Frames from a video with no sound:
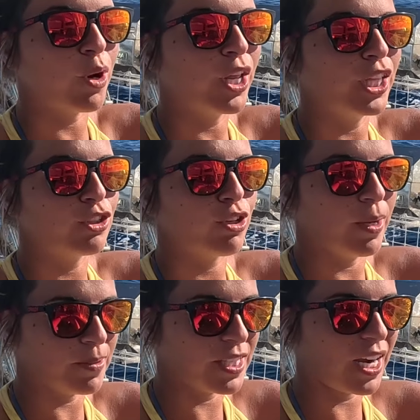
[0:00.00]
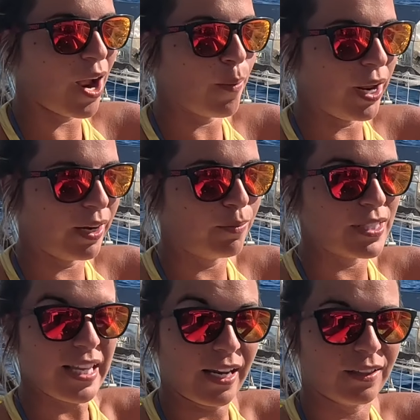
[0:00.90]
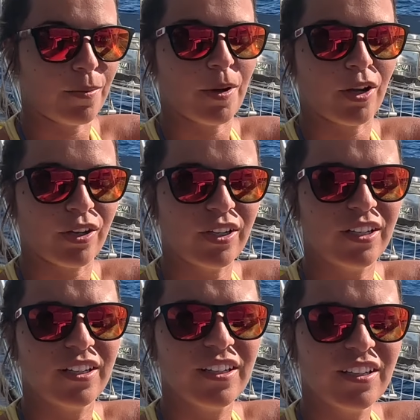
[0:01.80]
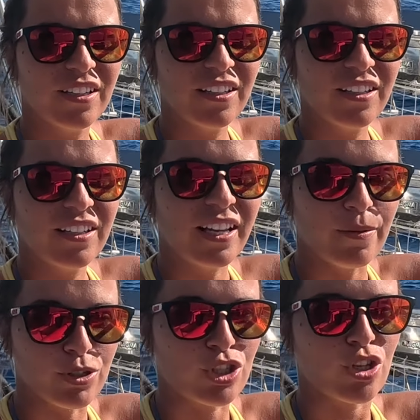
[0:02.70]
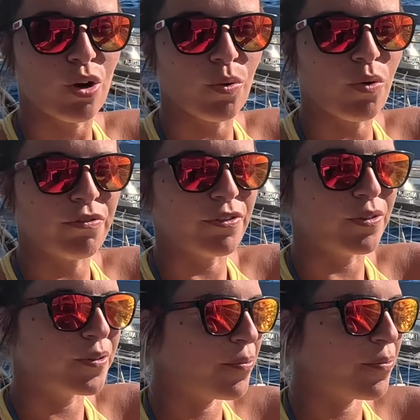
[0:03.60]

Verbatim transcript: one of the trips that I went with selling the boat. It was so awful.